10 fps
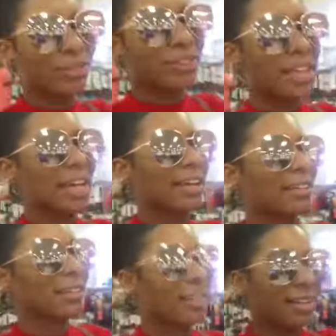a new
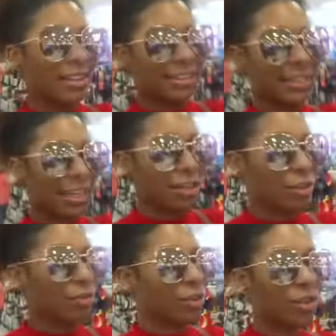stand that's like
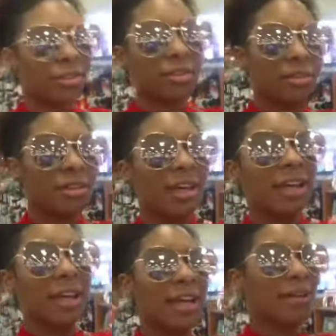longer
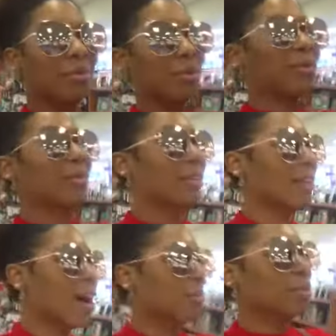and will
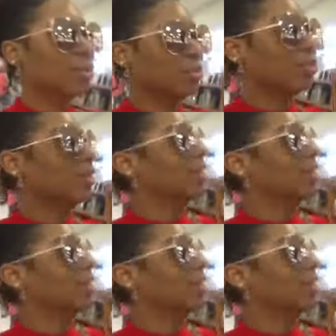not move.